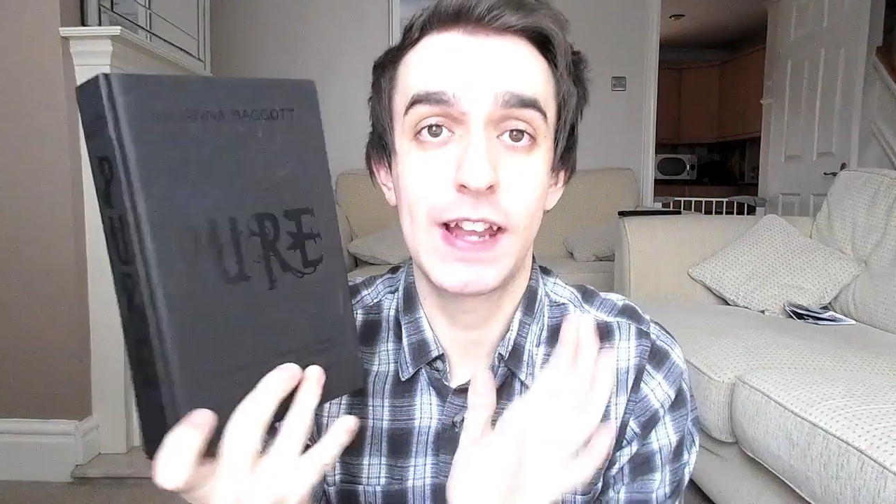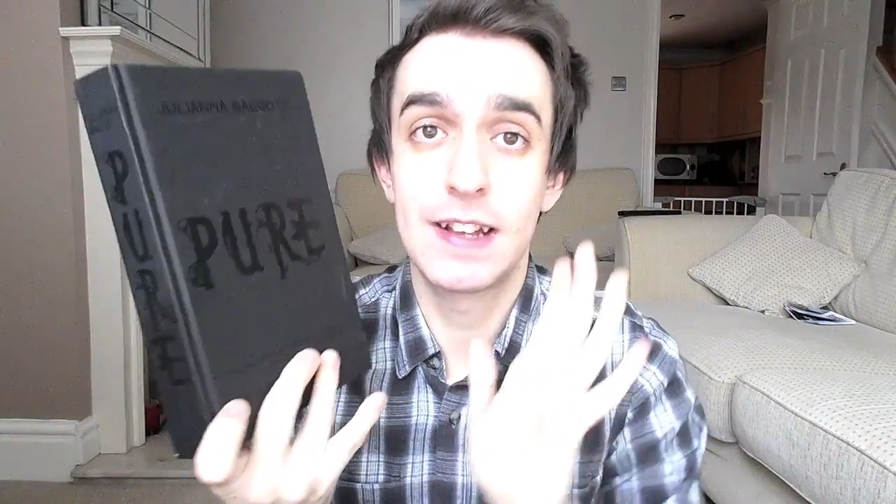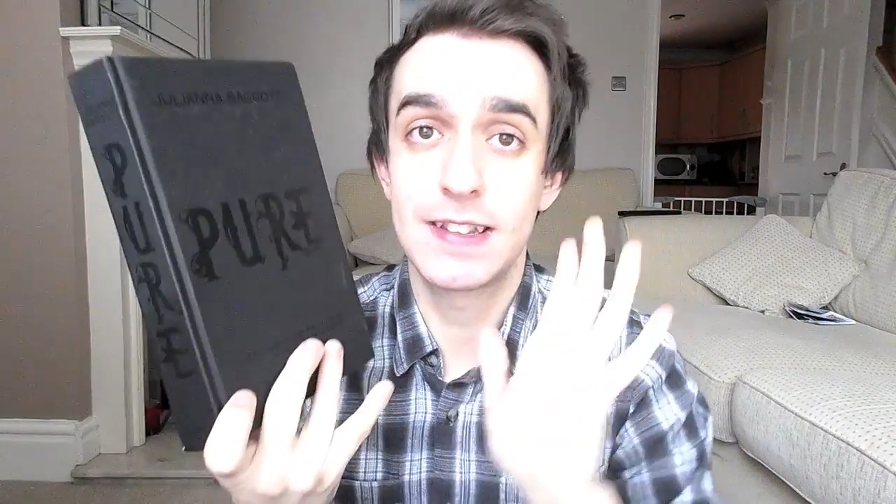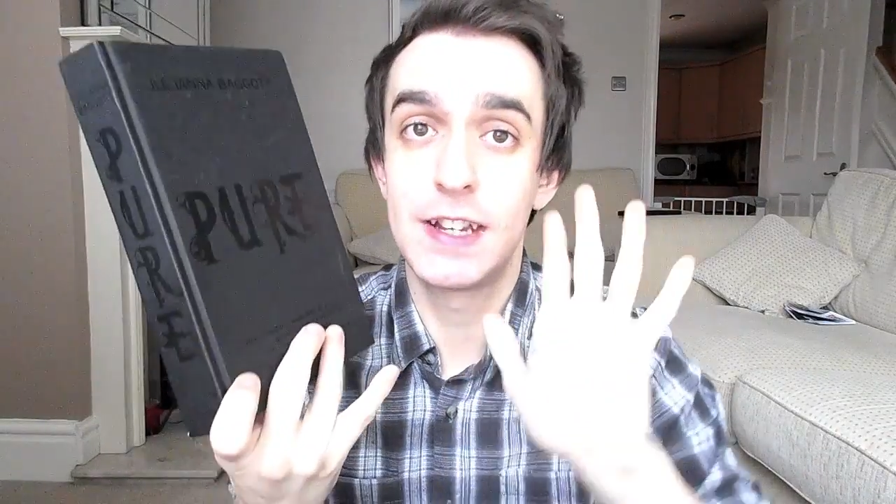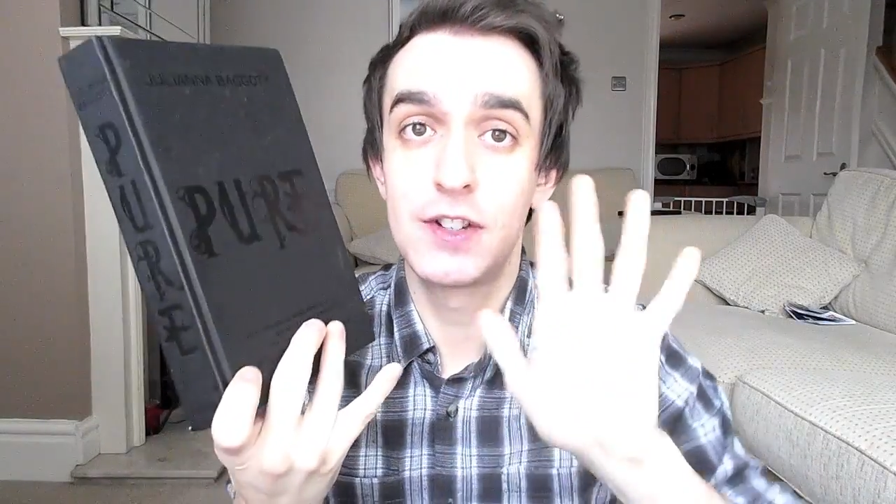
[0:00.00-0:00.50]

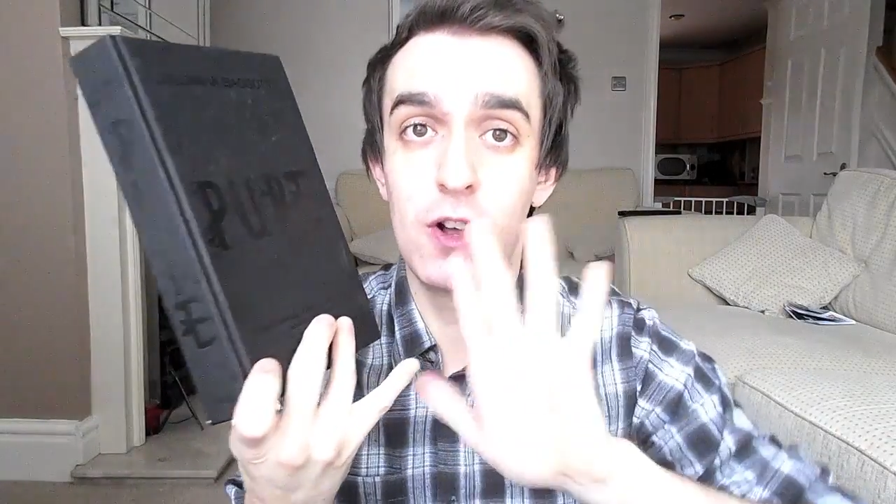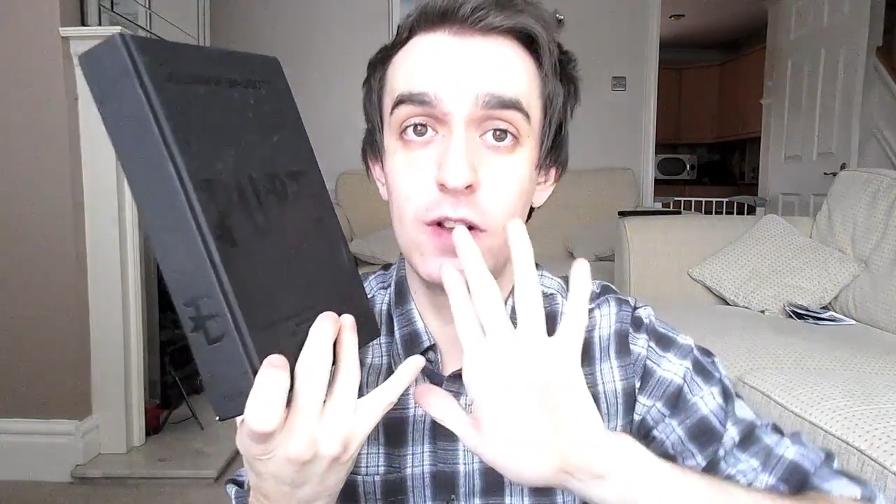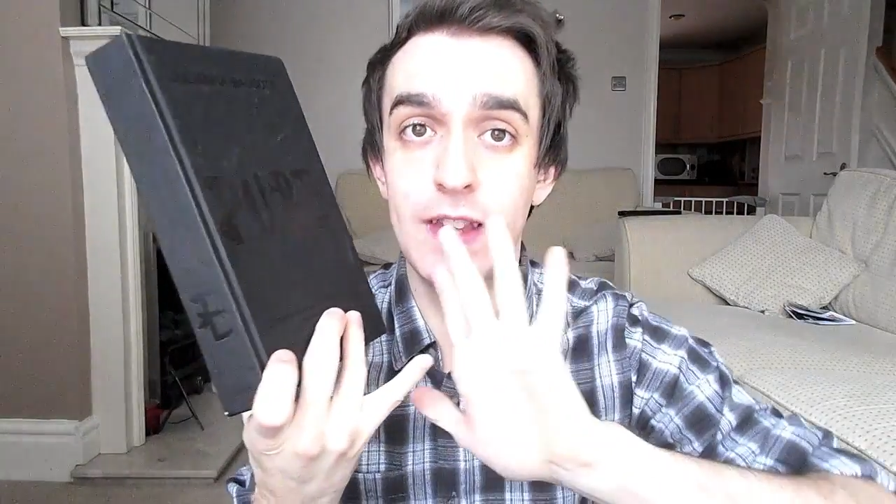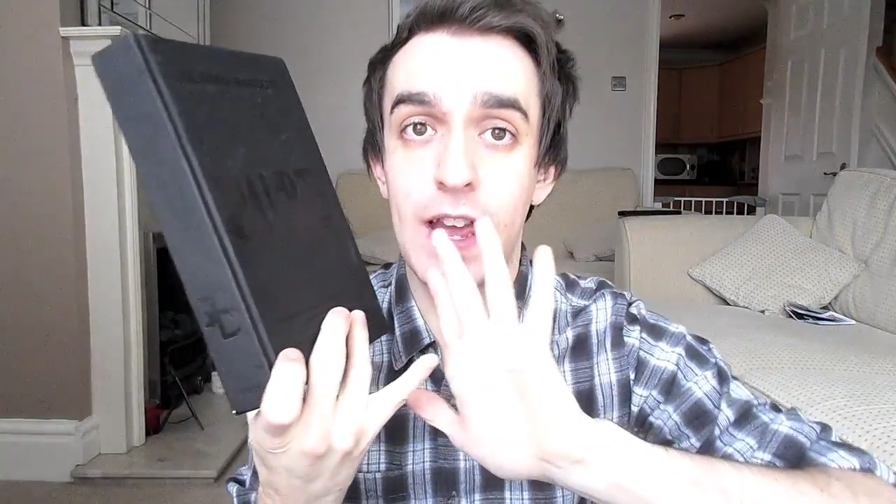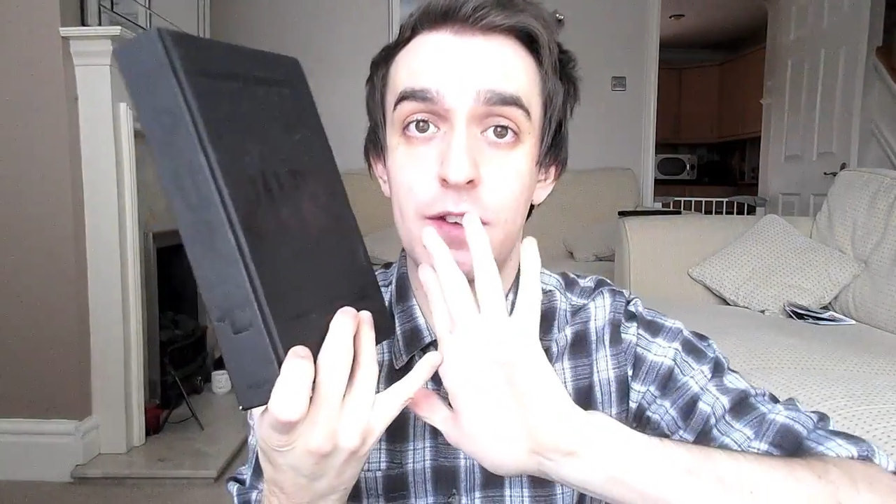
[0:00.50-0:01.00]
has a
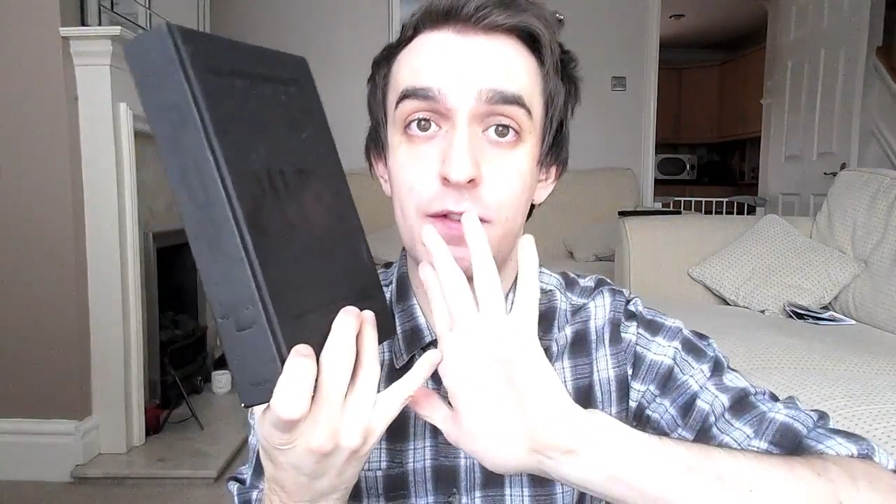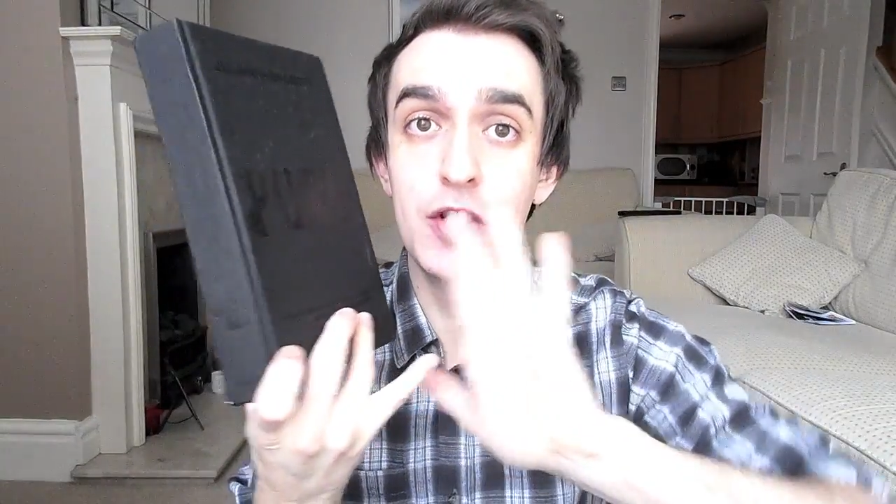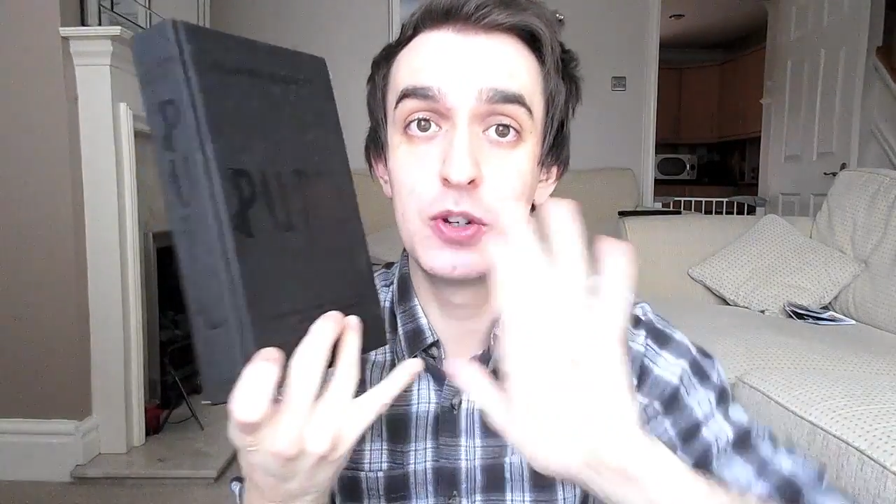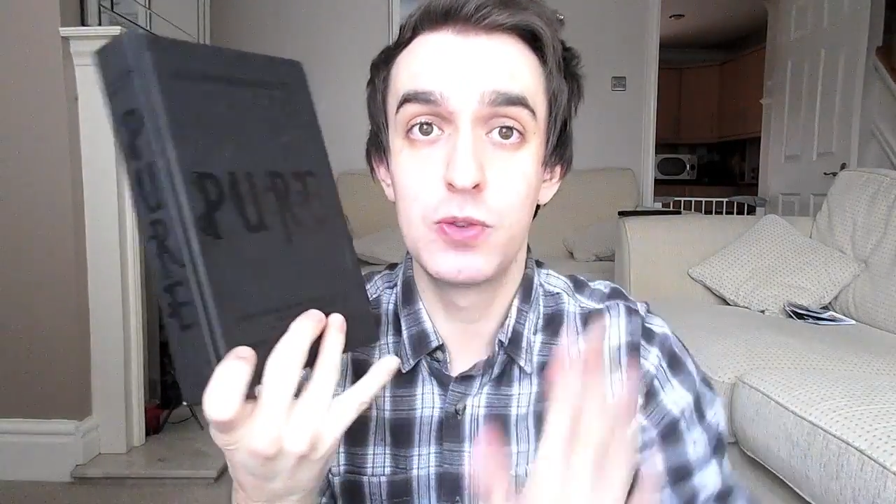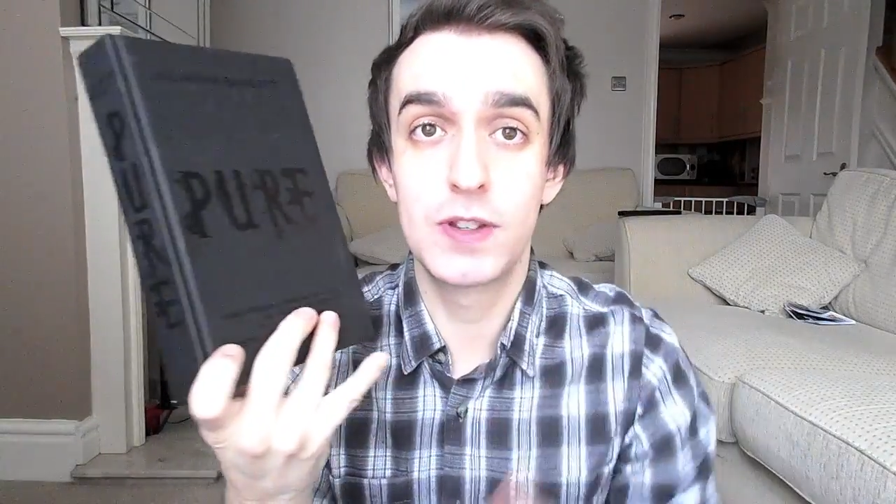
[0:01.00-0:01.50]
doll's head
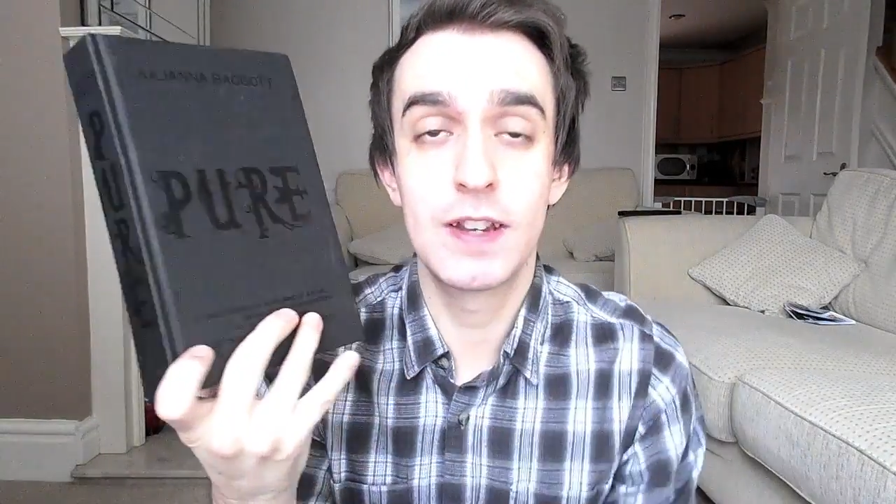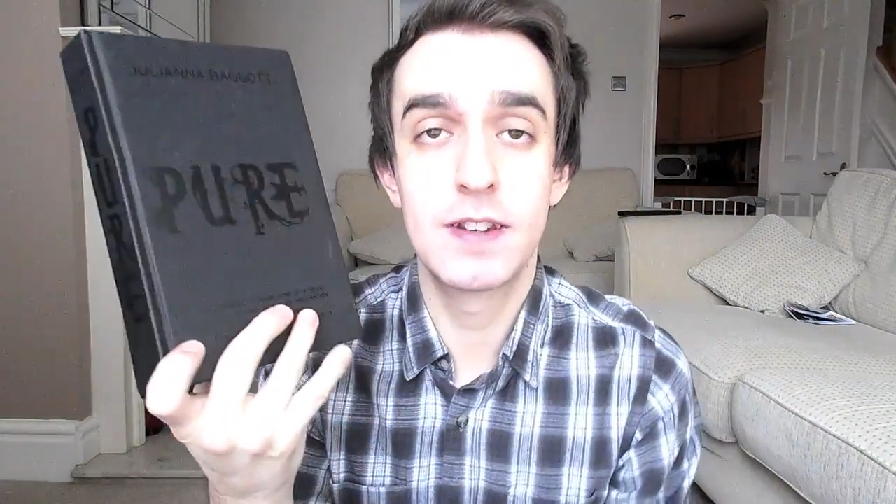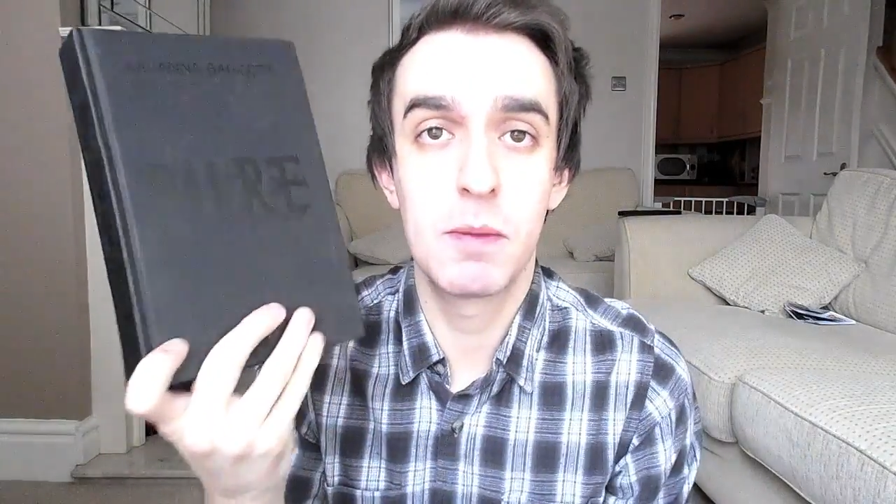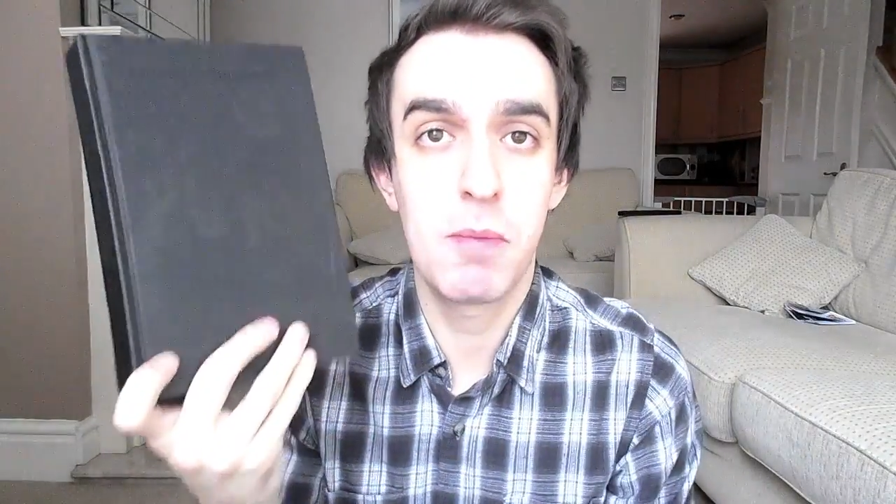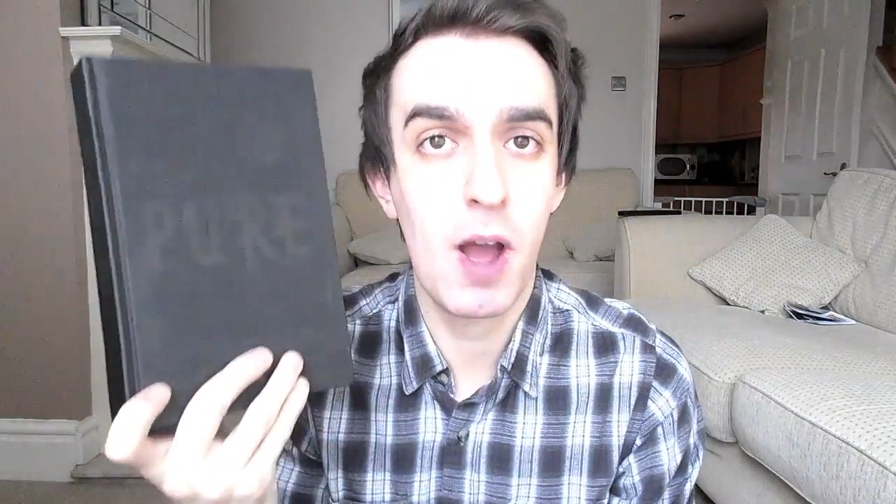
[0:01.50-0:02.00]
fused into the